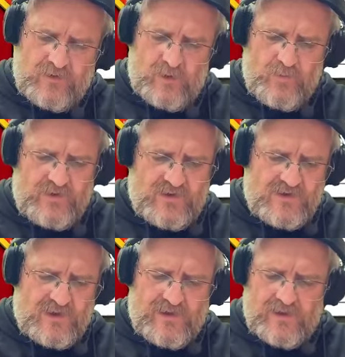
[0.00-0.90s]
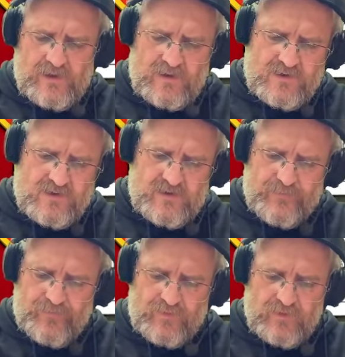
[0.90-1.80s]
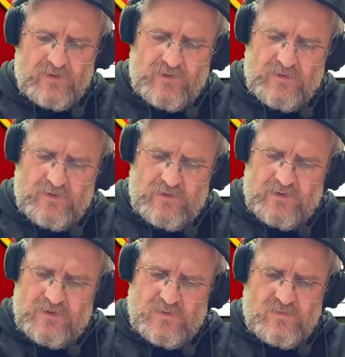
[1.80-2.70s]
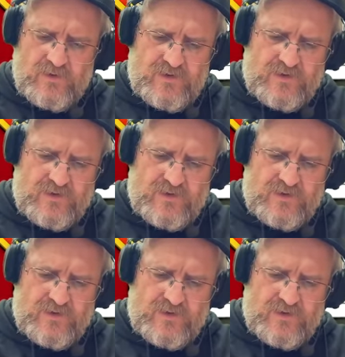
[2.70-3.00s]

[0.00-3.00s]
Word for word: Nobody's selling eggs. It's all these